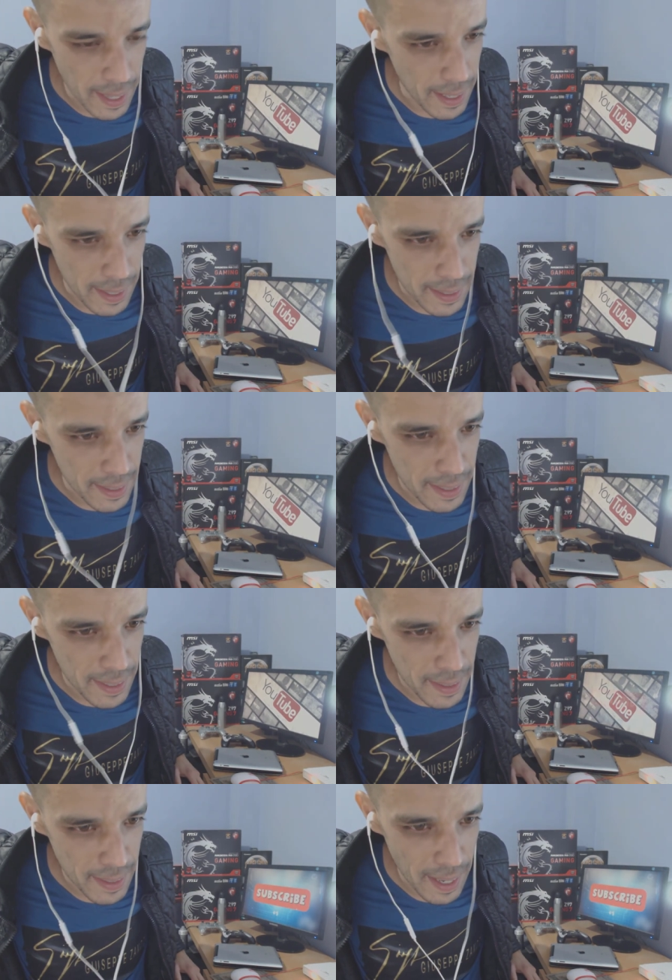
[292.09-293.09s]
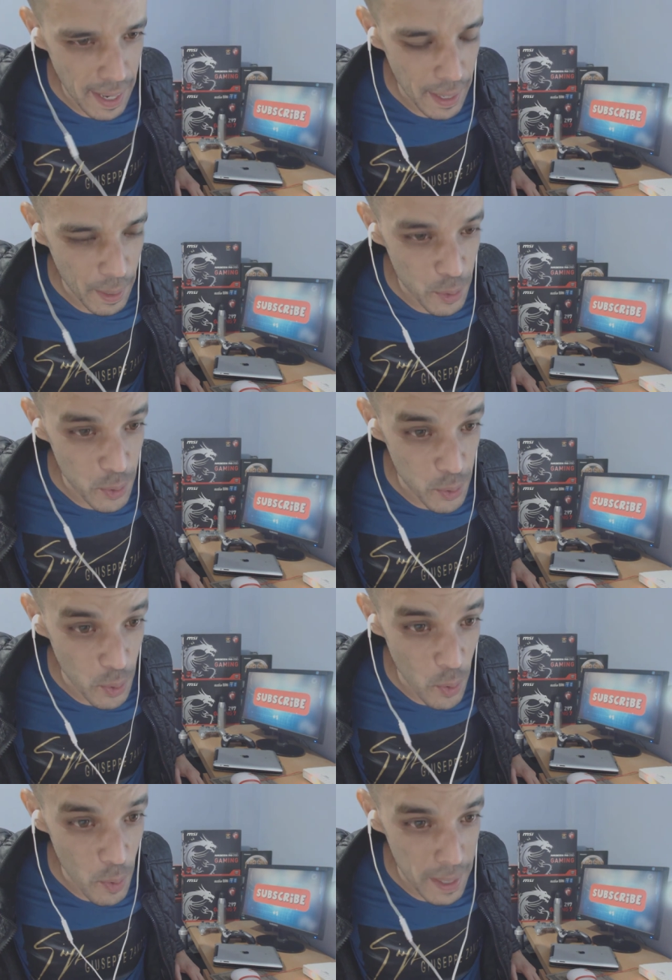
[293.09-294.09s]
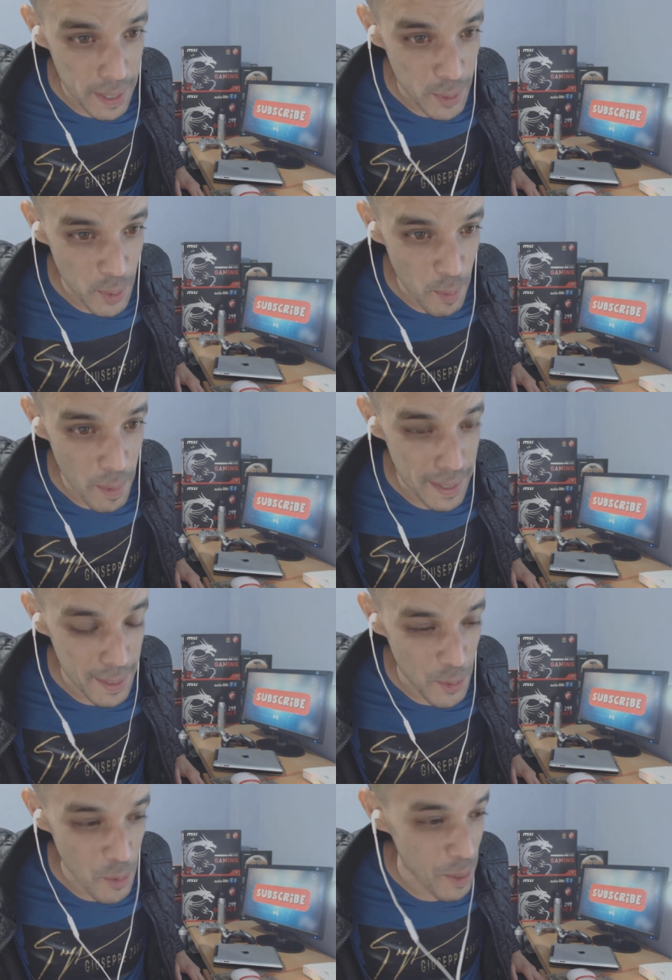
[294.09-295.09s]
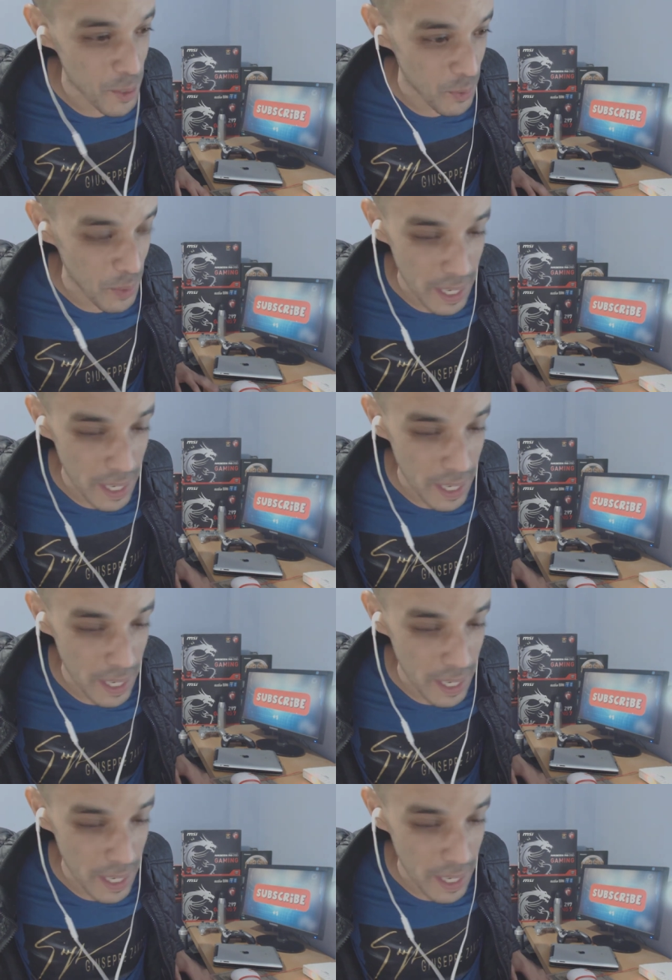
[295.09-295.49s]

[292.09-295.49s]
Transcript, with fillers: yeah like so much so much so much